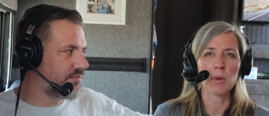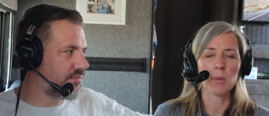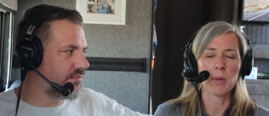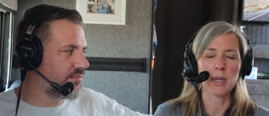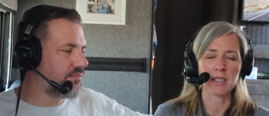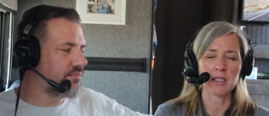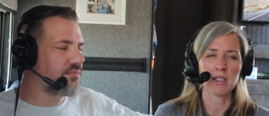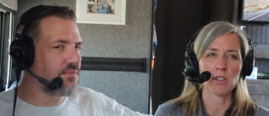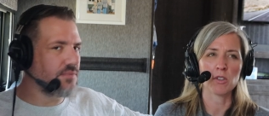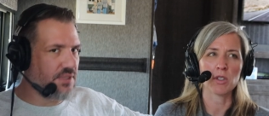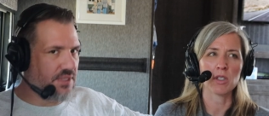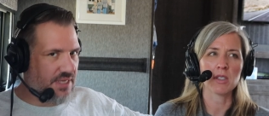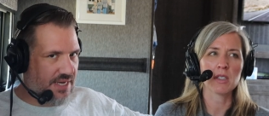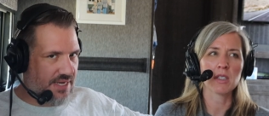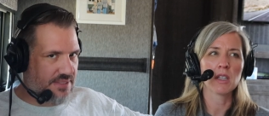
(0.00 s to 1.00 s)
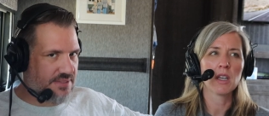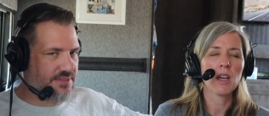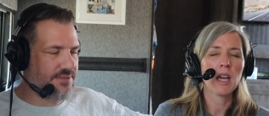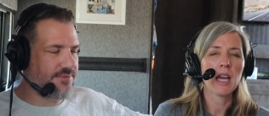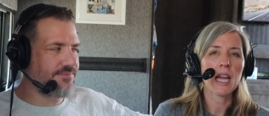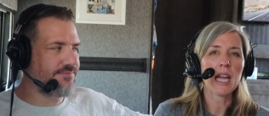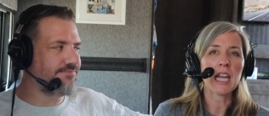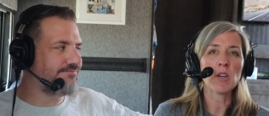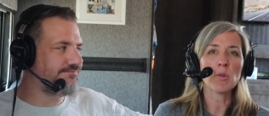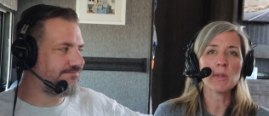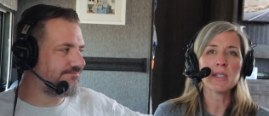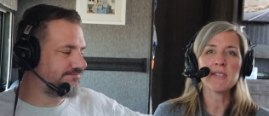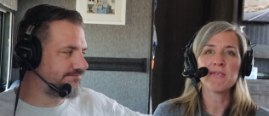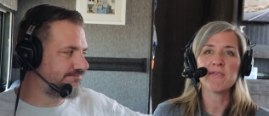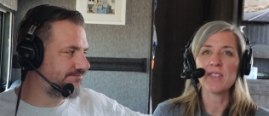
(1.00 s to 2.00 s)
Speaker 1: the west entrance. Yes. It
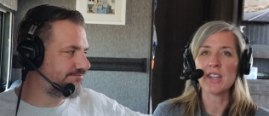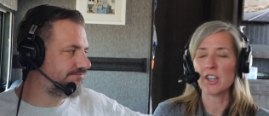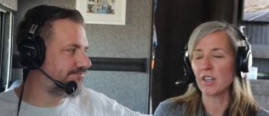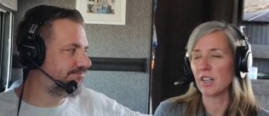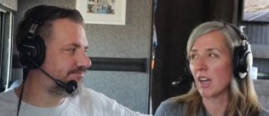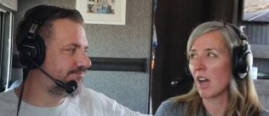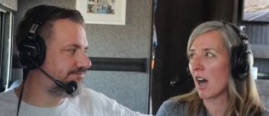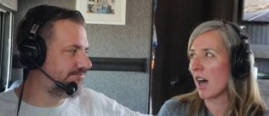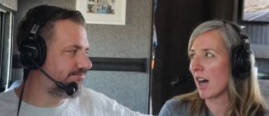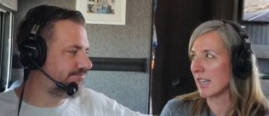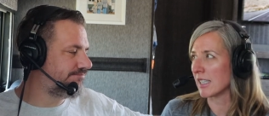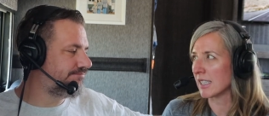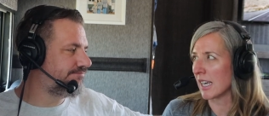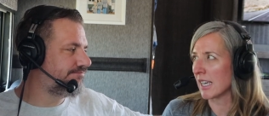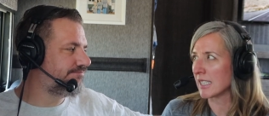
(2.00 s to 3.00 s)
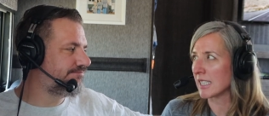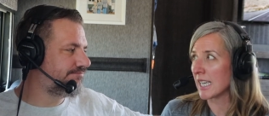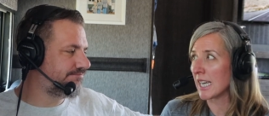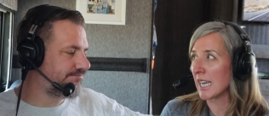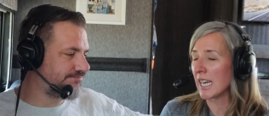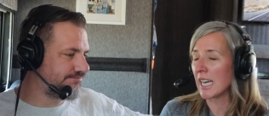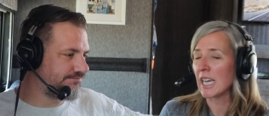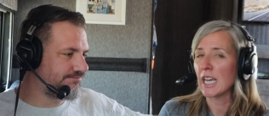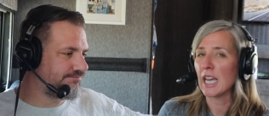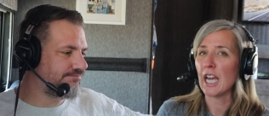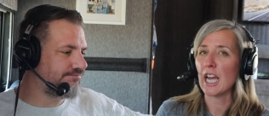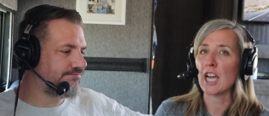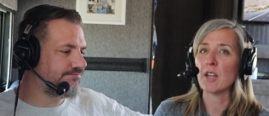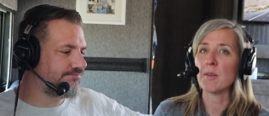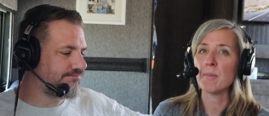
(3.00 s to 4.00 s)
was very hot that day,
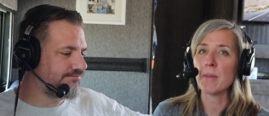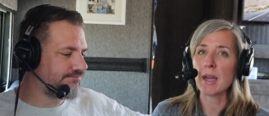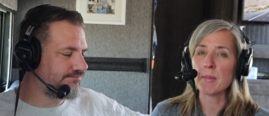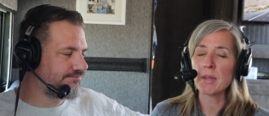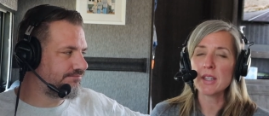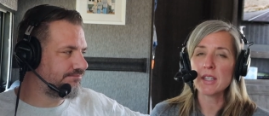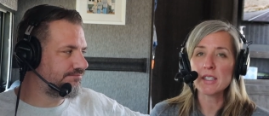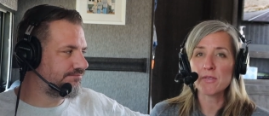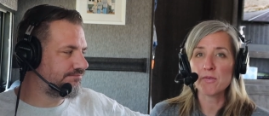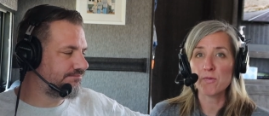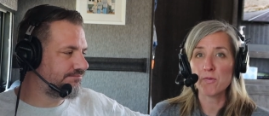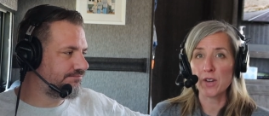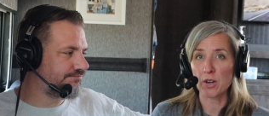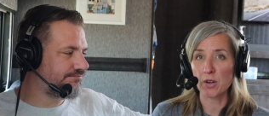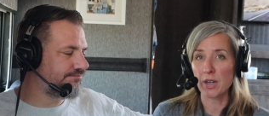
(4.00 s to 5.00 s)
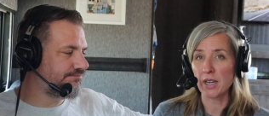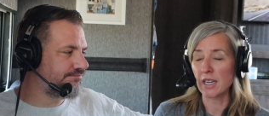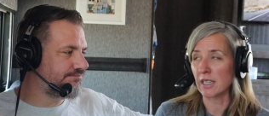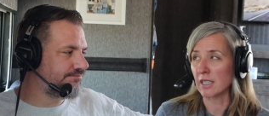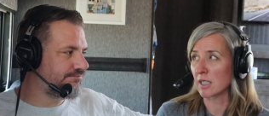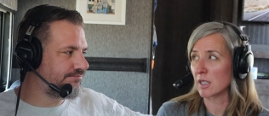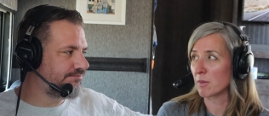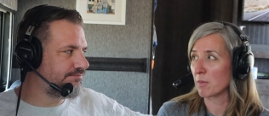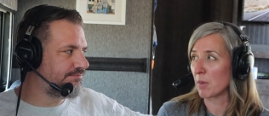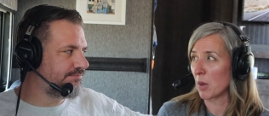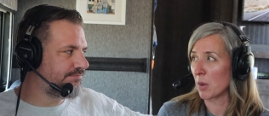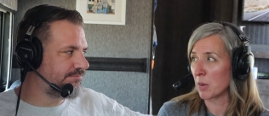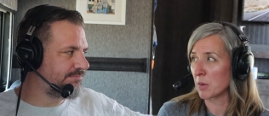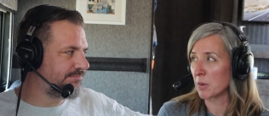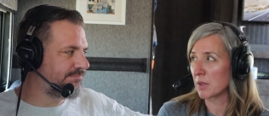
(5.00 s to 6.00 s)
and Mammoth is very
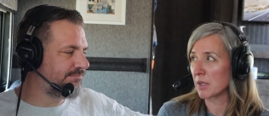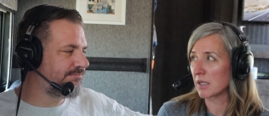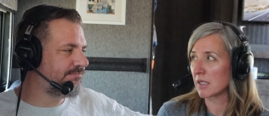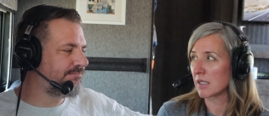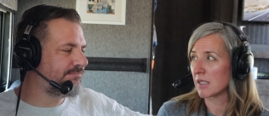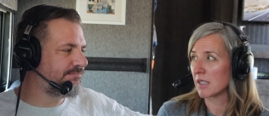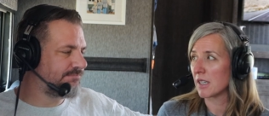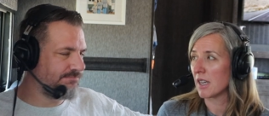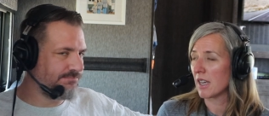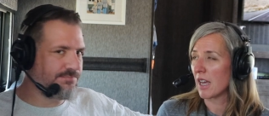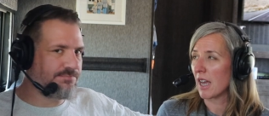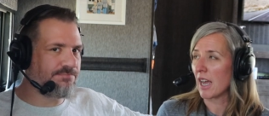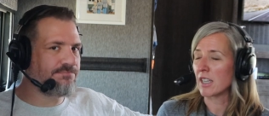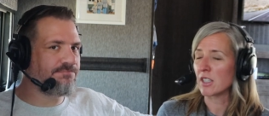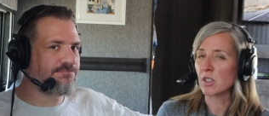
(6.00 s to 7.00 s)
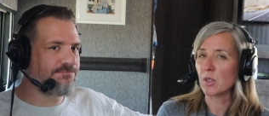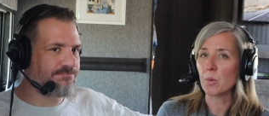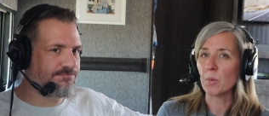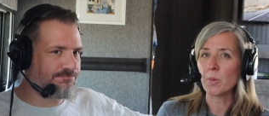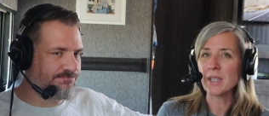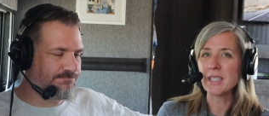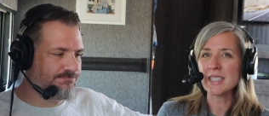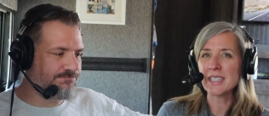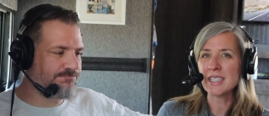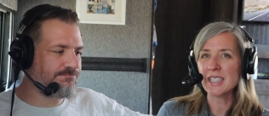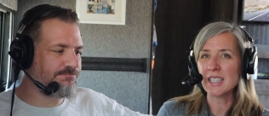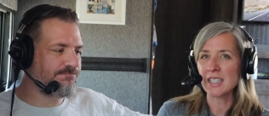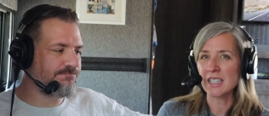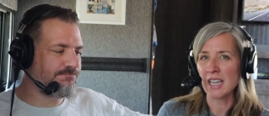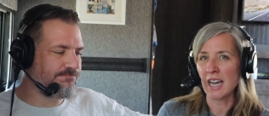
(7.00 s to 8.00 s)
exposed. And so we
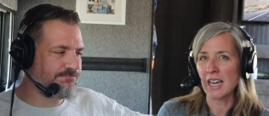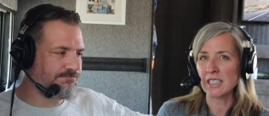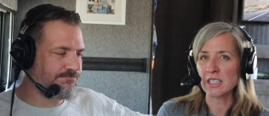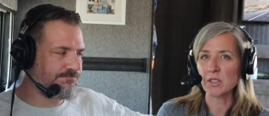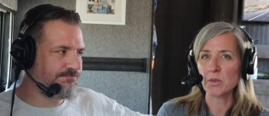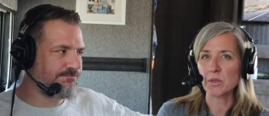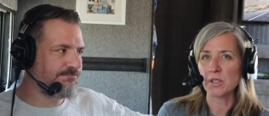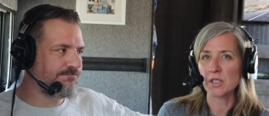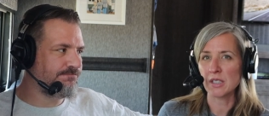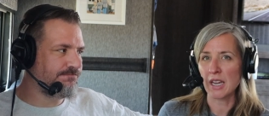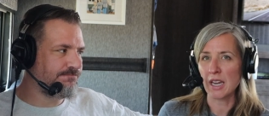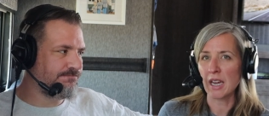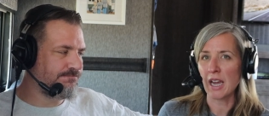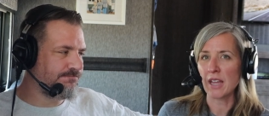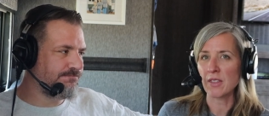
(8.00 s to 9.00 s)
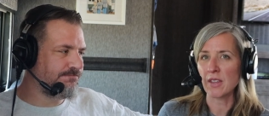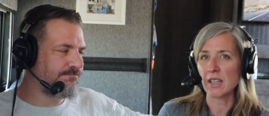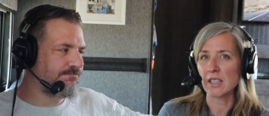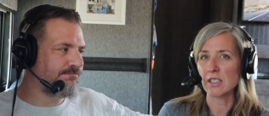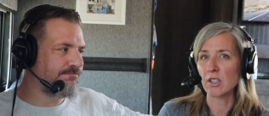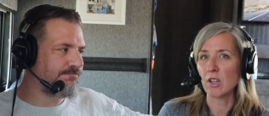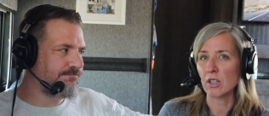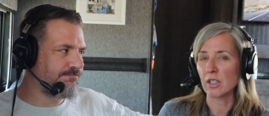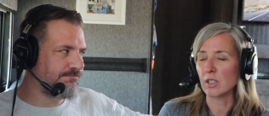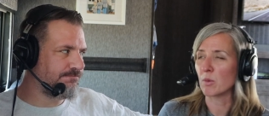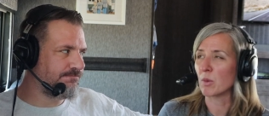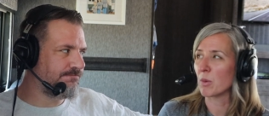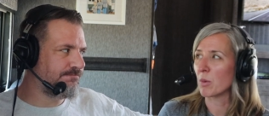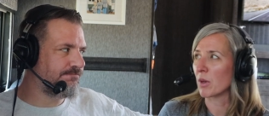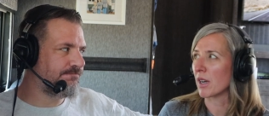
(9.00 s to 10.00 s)
didn't last or stay, I think, as long as
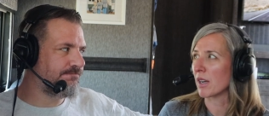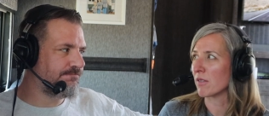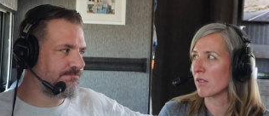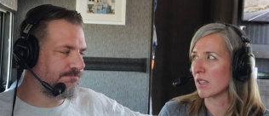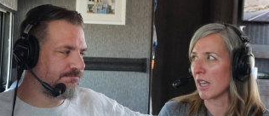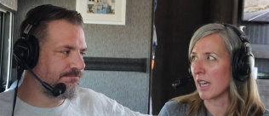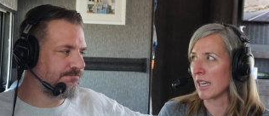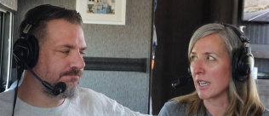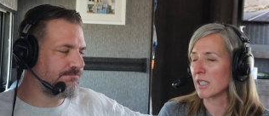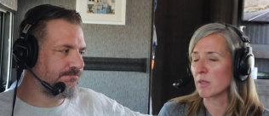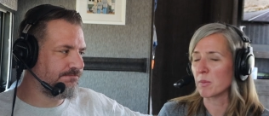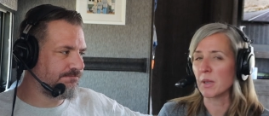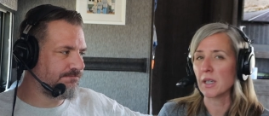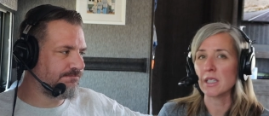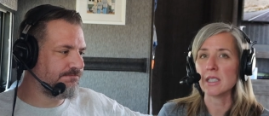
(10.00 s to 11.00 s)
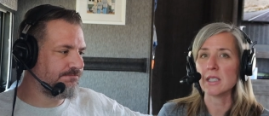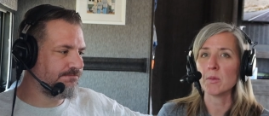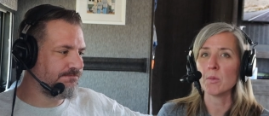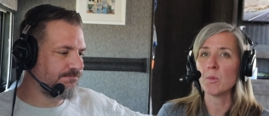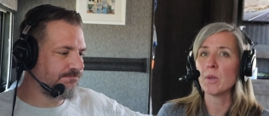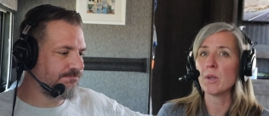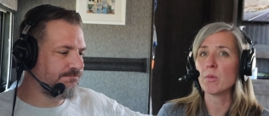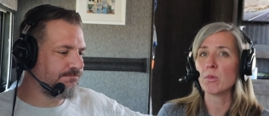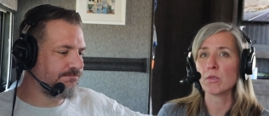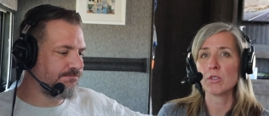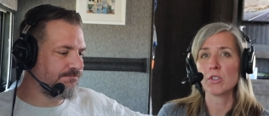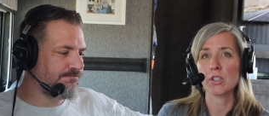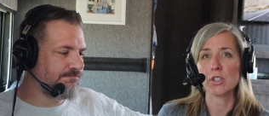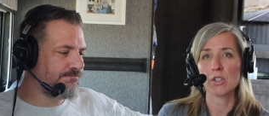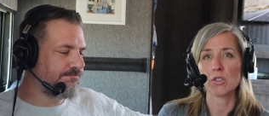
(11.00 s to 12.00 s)
we would have liked because we were
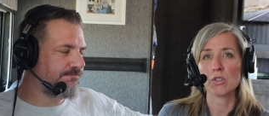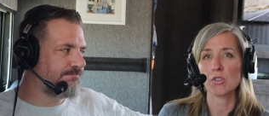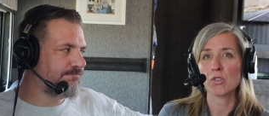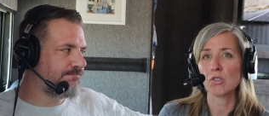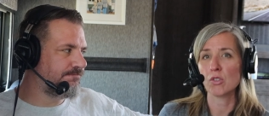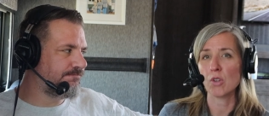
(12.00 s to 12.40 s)
just